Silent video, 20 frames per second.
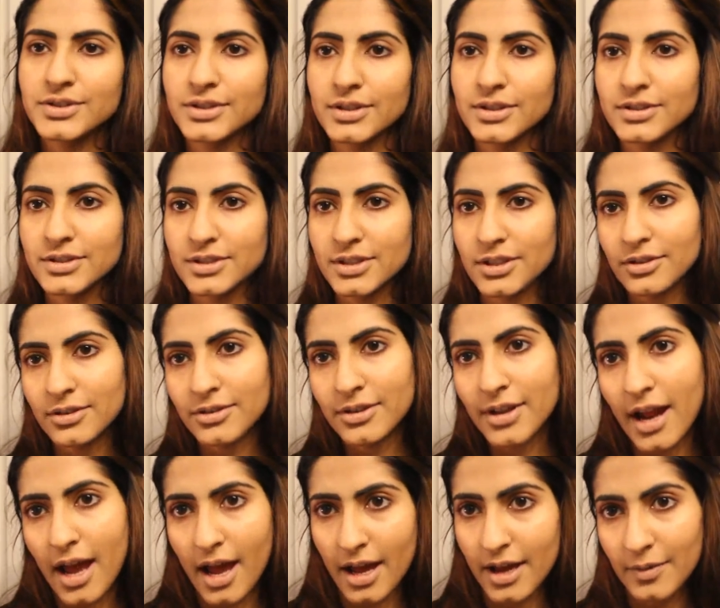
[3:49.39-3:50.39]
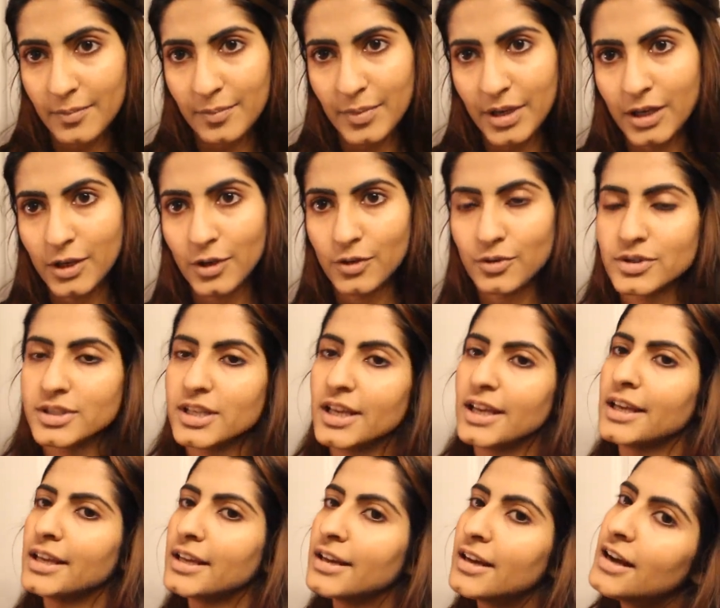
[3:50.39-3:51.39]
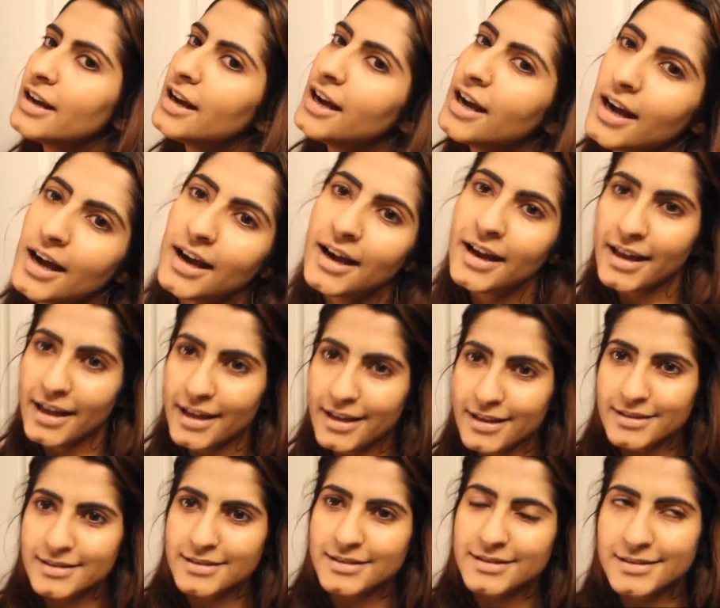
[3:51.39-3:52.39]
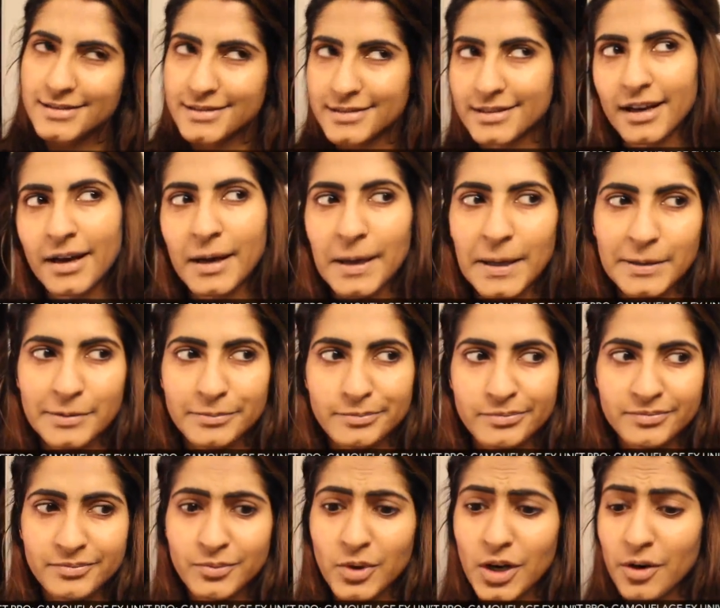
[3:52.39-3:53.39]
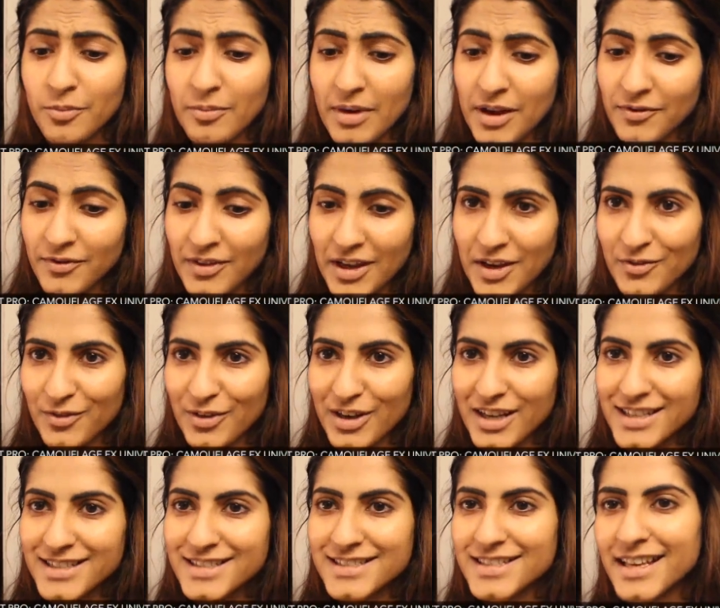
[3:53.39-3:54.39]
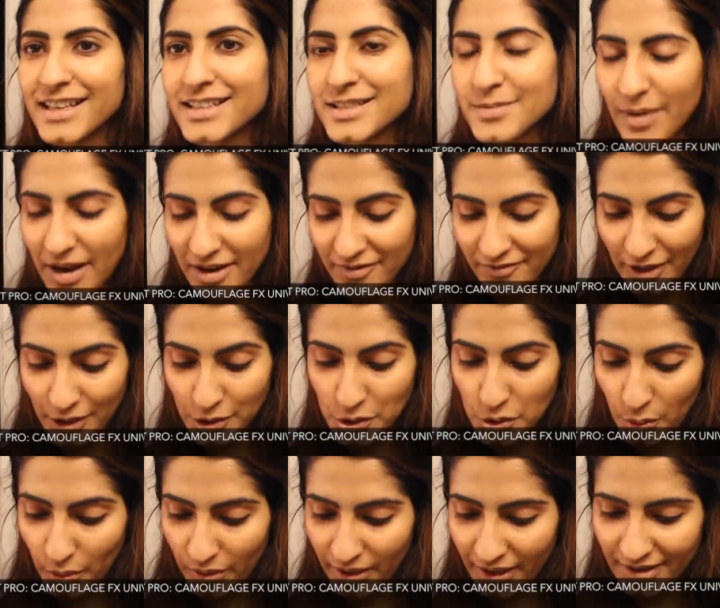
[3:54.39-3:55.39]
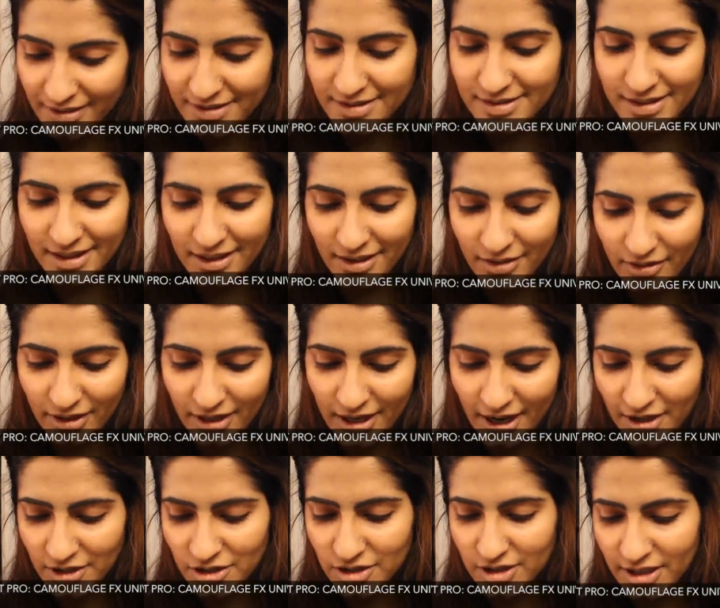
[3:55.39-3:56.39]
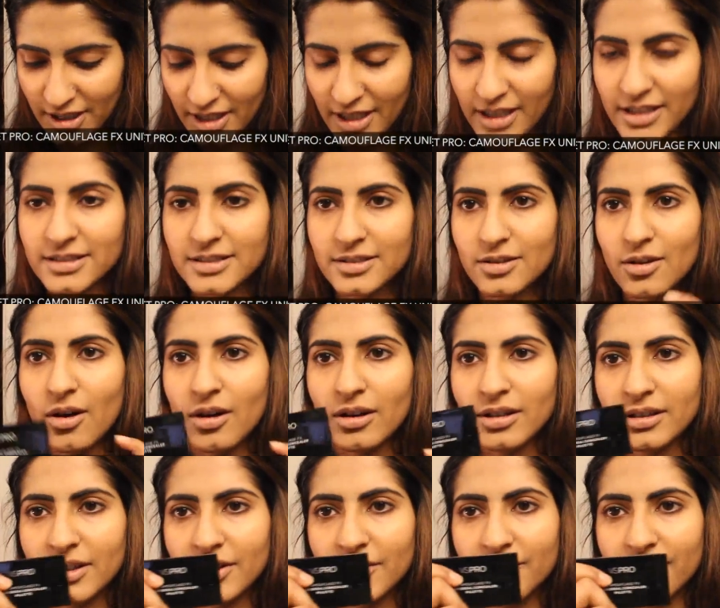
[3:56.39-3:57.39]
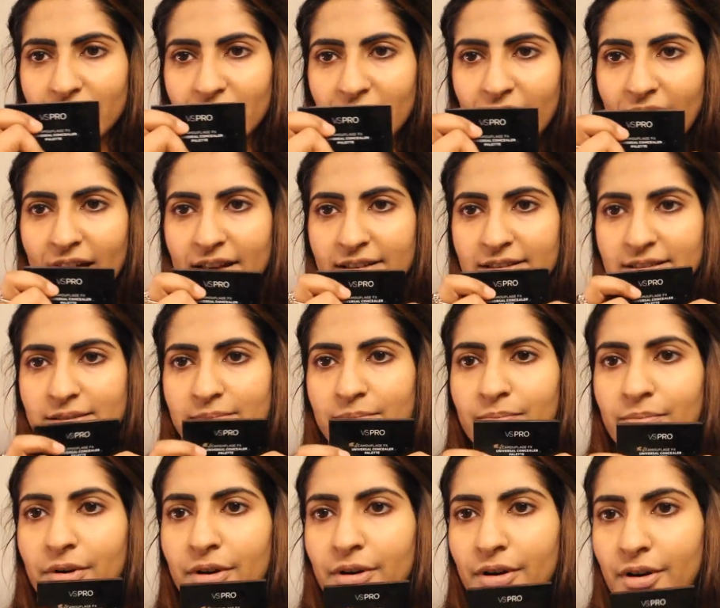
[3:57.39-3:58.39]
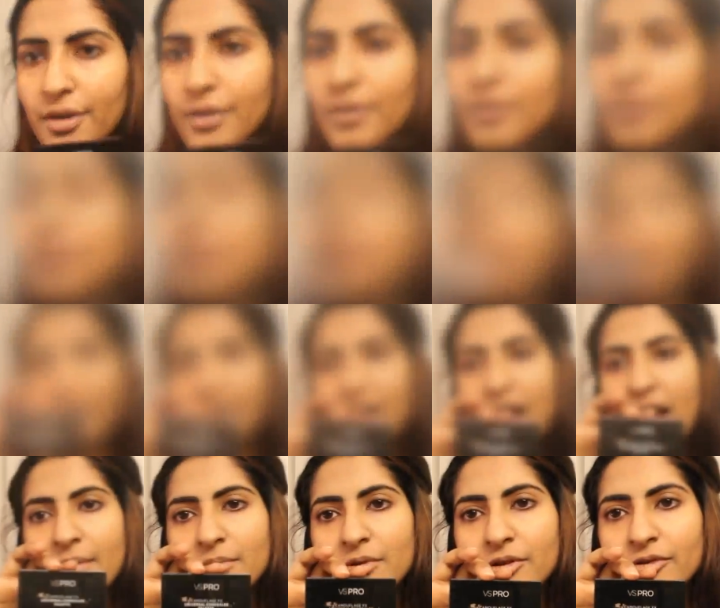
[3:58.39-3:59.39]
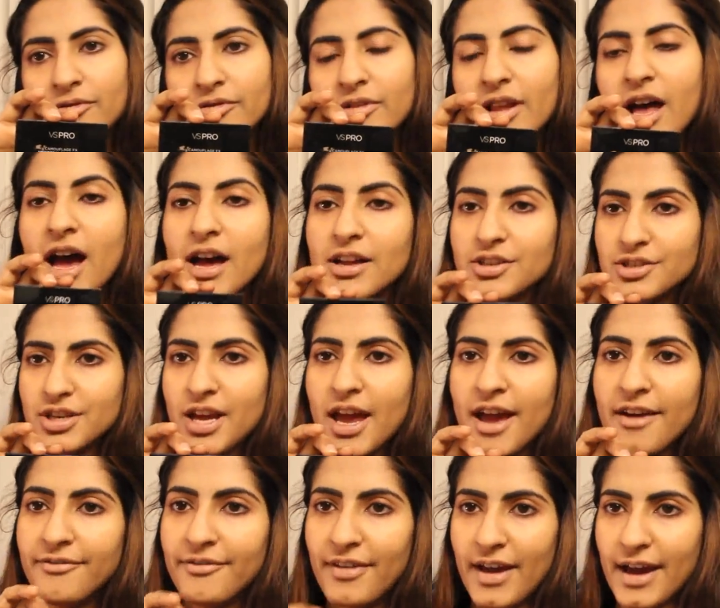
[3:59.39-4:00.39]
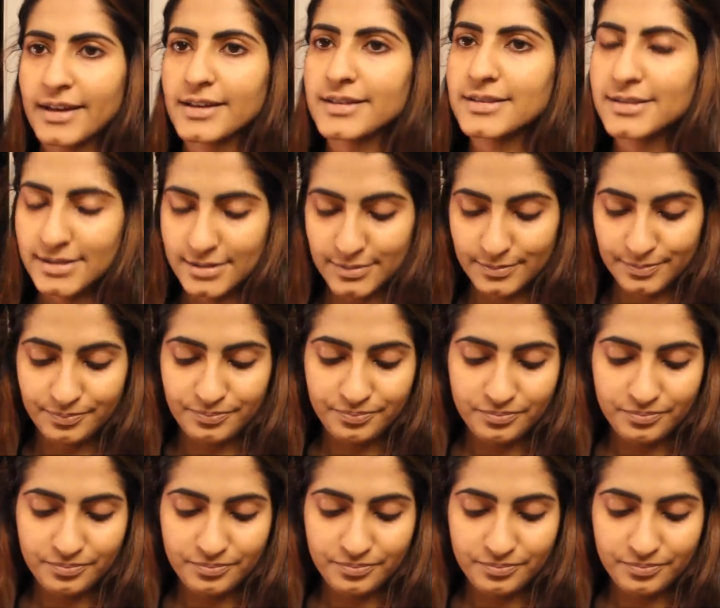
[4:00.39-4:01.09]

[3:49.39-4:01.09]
The concealer that I've been using is one of my favorites. It's by Victoria's Secret actually. It's called the VS Pro Camouflage FX.